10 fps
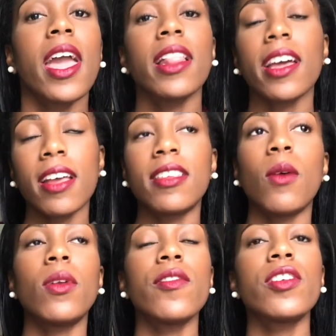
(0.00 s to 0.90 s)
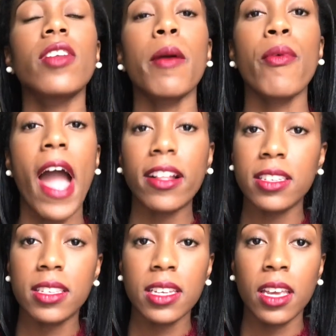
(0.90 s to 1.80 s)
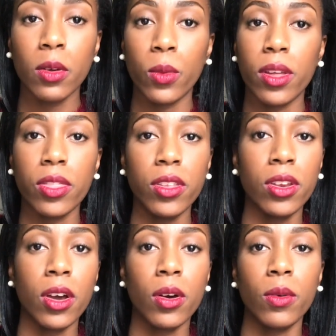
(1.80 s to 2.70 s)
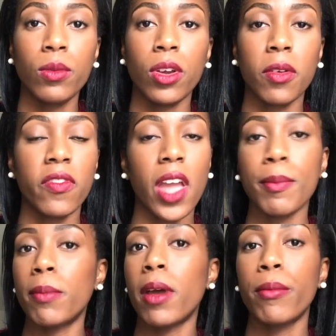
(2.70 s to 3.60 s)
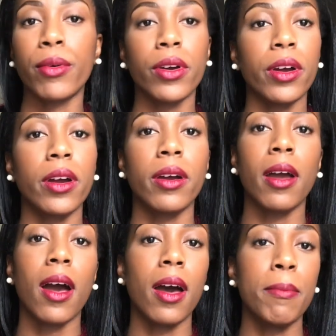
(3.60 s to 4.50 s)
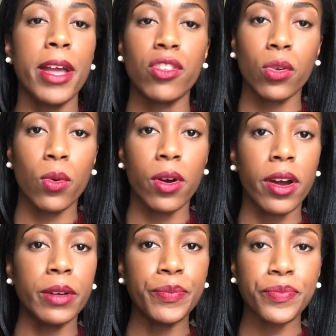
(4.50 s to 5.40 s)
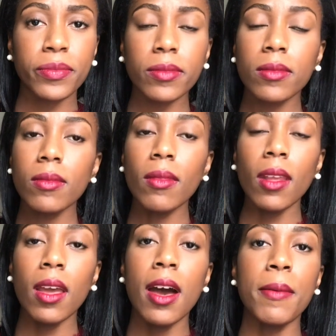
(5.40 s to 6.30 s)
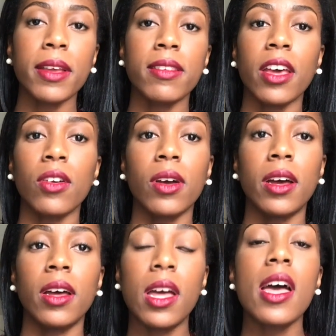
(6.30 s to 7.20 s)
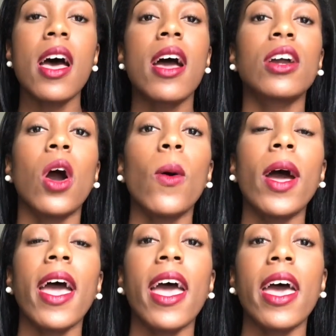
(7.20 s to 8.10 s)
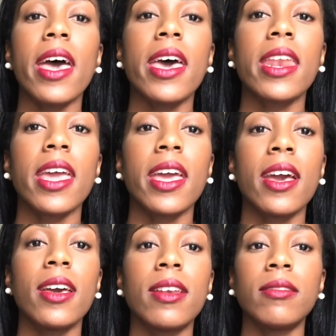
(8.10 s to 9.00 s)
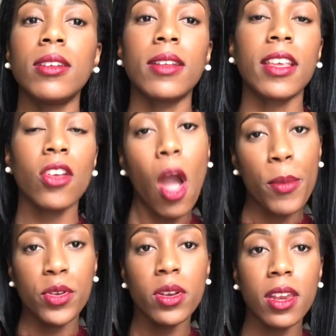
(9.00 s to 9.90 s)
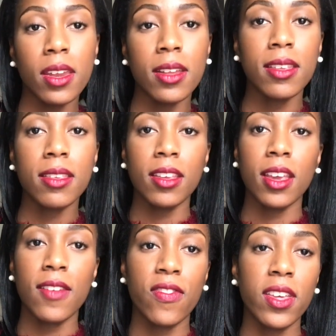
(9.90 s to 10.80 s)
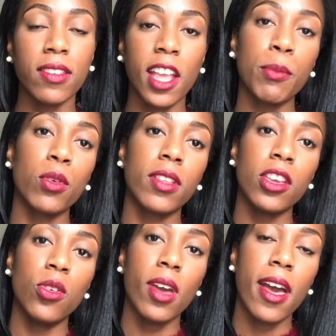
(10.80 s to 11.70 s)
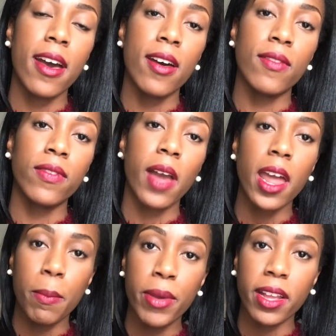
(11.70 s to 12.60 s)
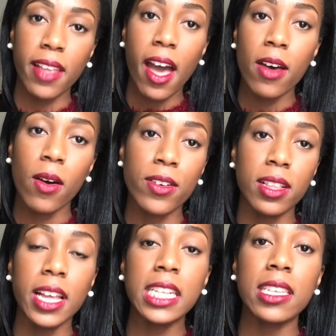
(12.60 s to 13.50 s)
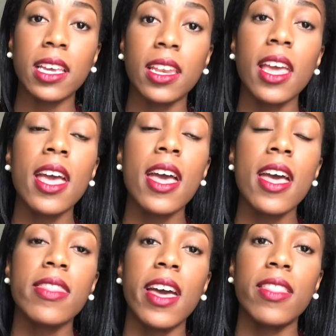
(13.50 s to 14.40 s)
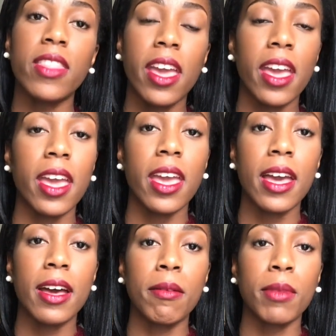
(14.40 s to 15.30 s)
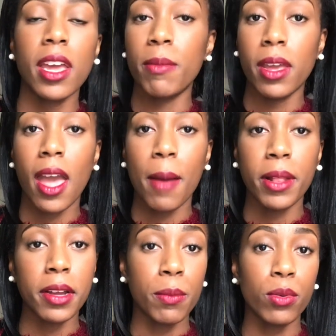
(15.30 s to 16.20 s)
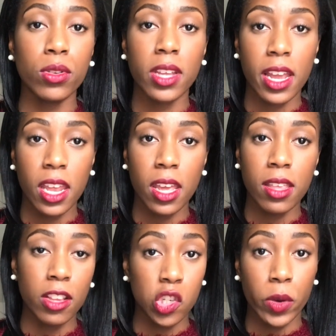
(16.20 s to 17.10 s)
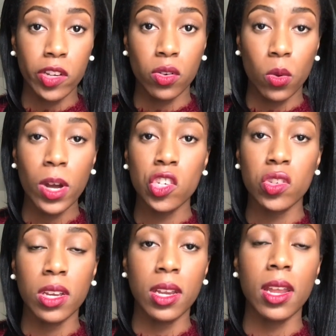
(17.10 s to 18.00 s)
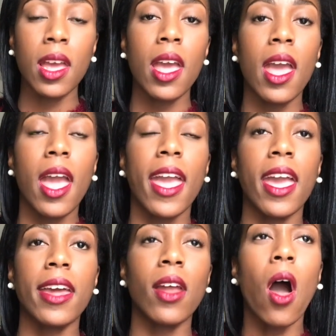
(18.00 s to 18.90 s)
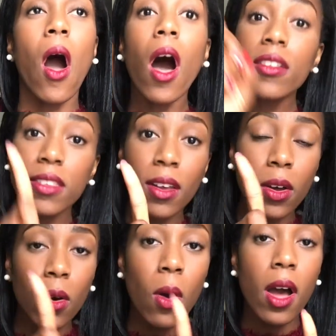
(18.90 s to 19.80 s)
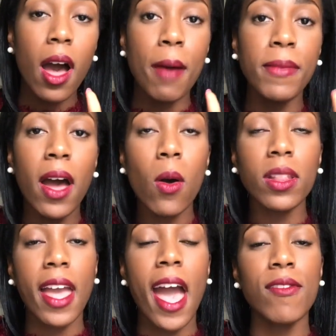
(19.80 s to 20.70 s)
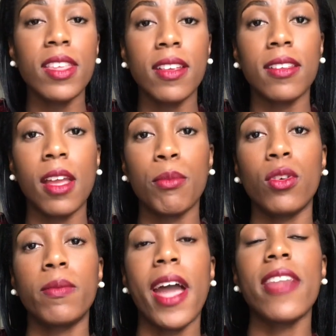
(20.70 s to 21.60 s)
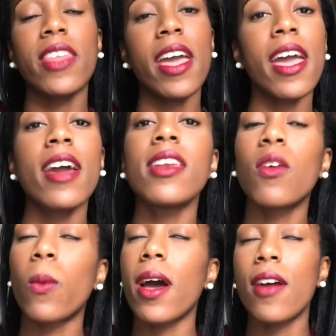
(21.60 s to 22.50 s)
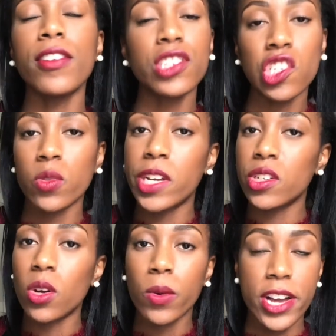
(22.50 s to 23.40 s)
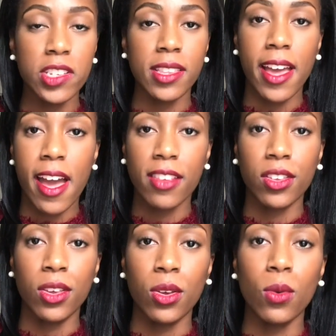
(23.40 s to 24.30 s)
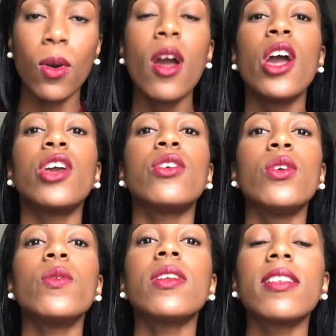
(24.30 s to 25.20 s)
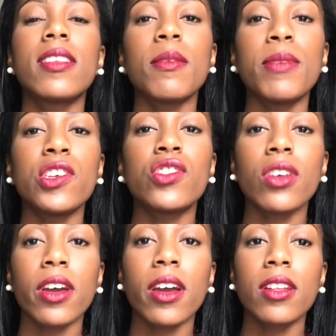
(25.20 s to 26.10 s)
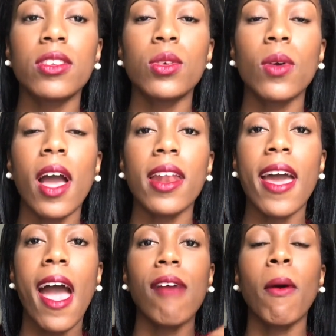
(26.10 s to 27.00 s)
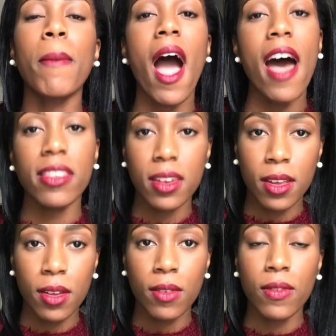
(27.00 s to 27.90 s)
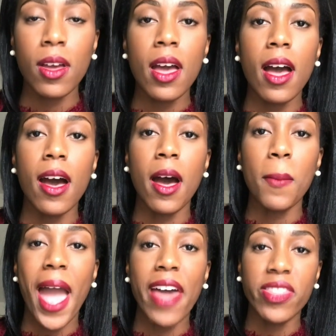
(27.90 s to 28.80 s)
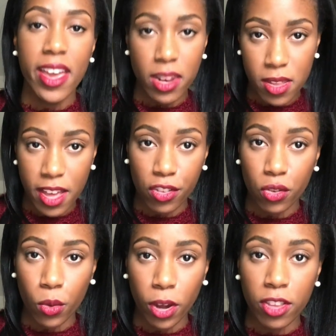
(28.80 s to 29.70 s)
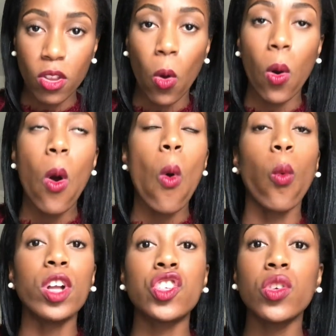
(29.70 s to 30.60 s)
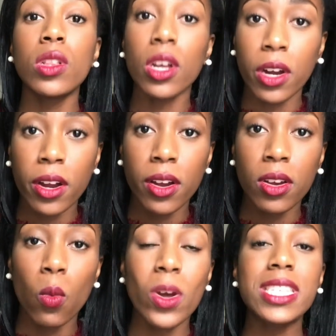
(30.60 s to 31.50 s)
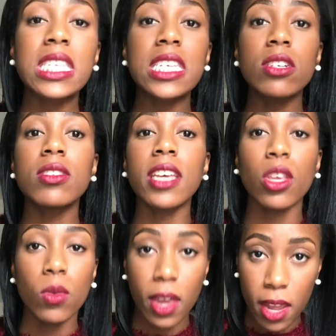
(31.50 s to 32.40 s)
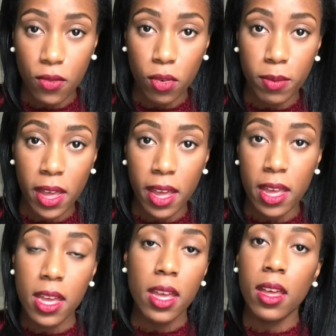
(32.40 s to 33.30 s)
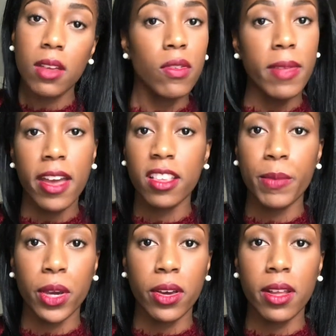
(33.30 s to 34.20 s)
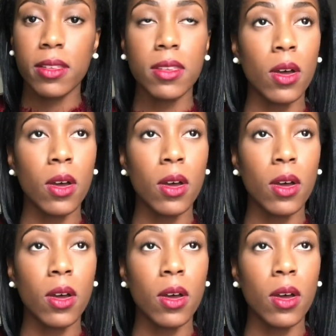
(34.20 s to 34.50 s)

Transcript: And like I said, whenever you start practicing with, you know, your family member, mentor, um, etc. Go ahead and, you know, that's your opportunity to see if the examples that you have kind of picked out or selected that they um, can be applicable to any situational question. And also, um, not only having these examples, but at the end of whatever situational question they ask you, you need to be sure to kind of have a positive um, at the end of that story. So what you learned, what skill set you gained from that from that experience.